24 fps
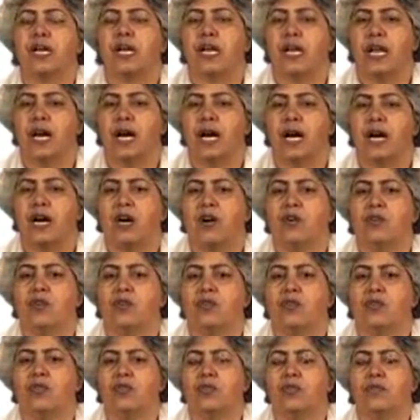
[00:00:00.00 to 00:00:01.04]

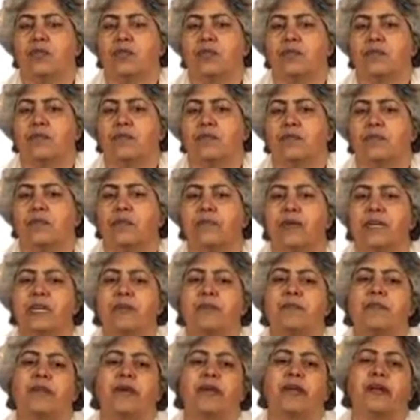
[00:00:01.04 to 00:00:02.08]
allow
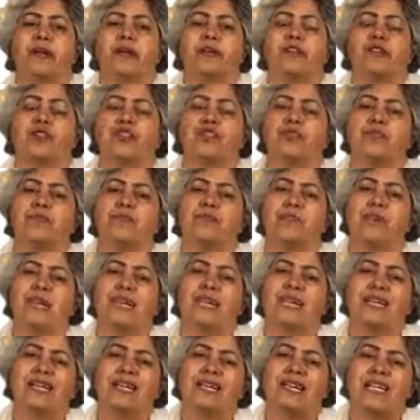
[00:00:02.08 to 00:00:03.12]
people to
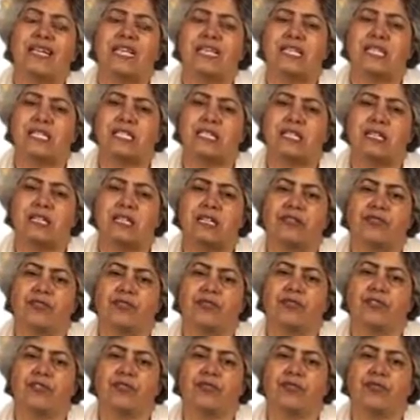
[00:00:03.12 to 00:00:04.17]
mingle easily
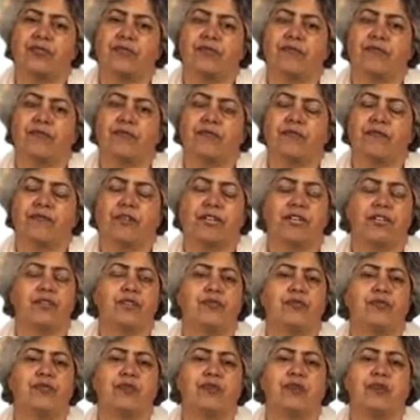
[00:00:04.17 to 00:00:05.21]
with you, when
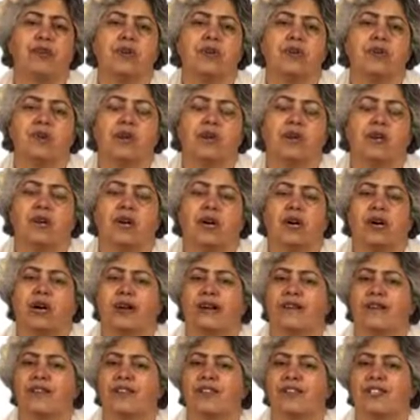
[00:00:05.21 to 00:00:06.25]
you
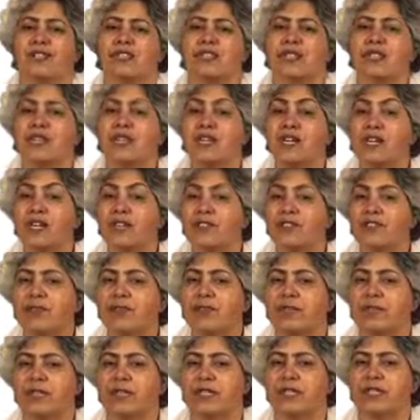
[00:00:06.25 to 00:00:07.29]
are a
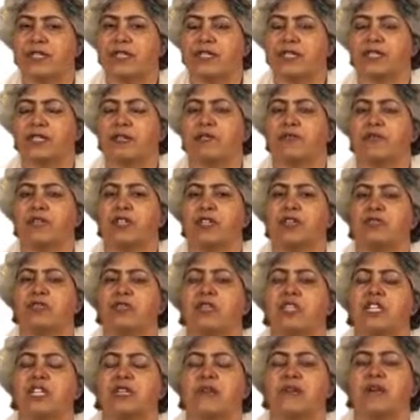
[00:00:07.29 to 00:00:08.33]
reserved person, when you
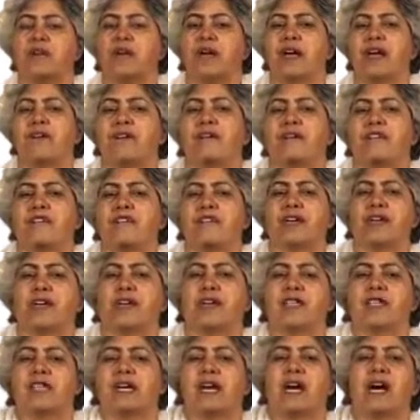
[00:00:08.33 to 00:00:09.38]
keep
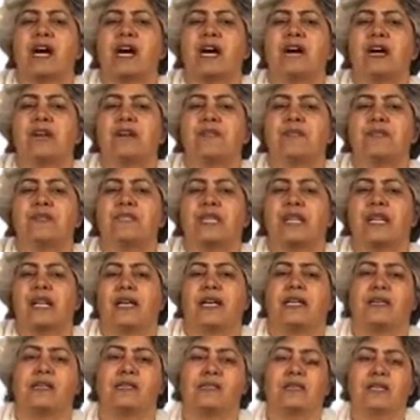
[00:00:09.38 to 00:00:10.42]
everyone at arm's
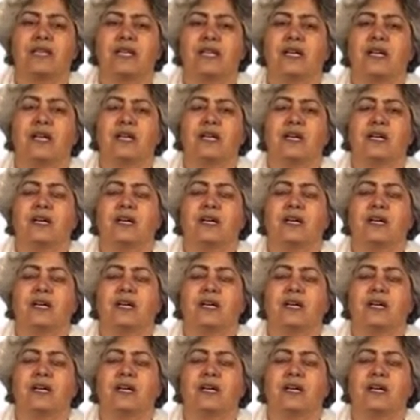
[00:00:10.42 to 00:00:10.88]
length,